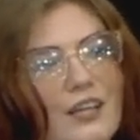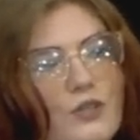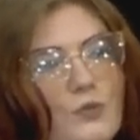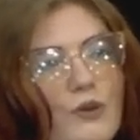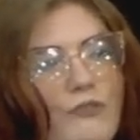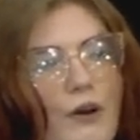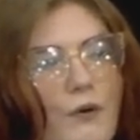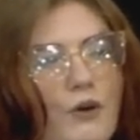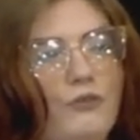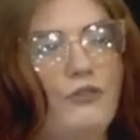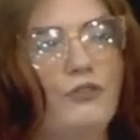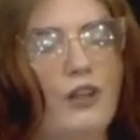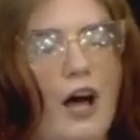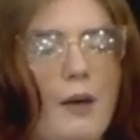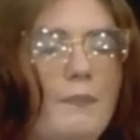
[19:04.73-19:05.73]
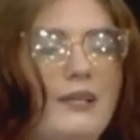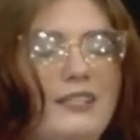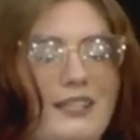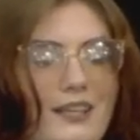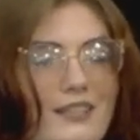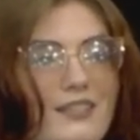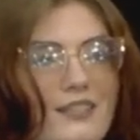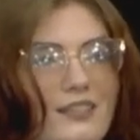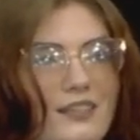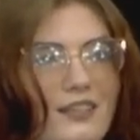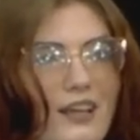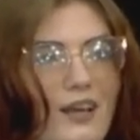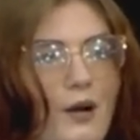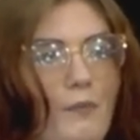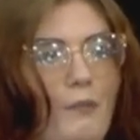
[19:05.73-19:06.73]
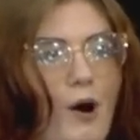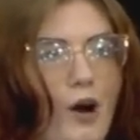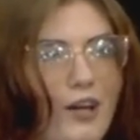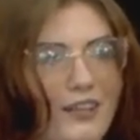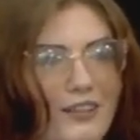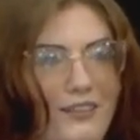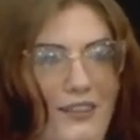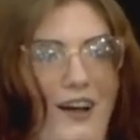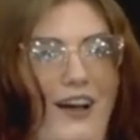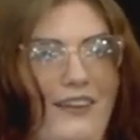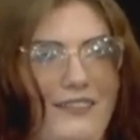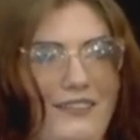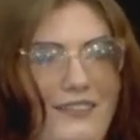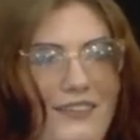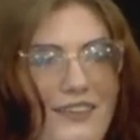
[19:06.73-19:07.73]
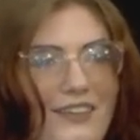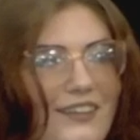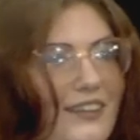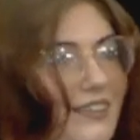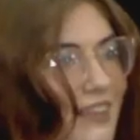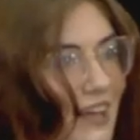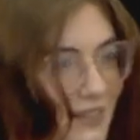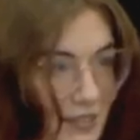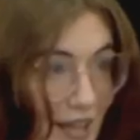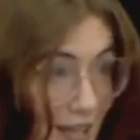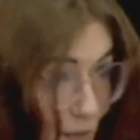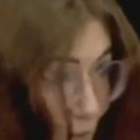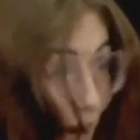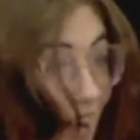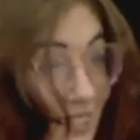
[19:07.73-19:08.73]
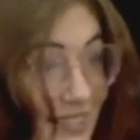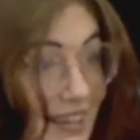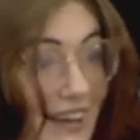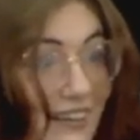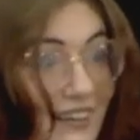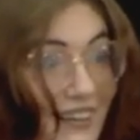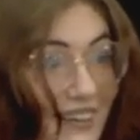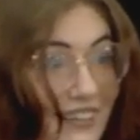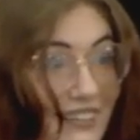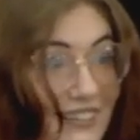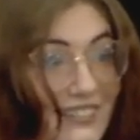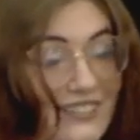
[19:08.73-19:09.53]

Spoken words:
is we found a floppy disk in a parking lot. That's what I said.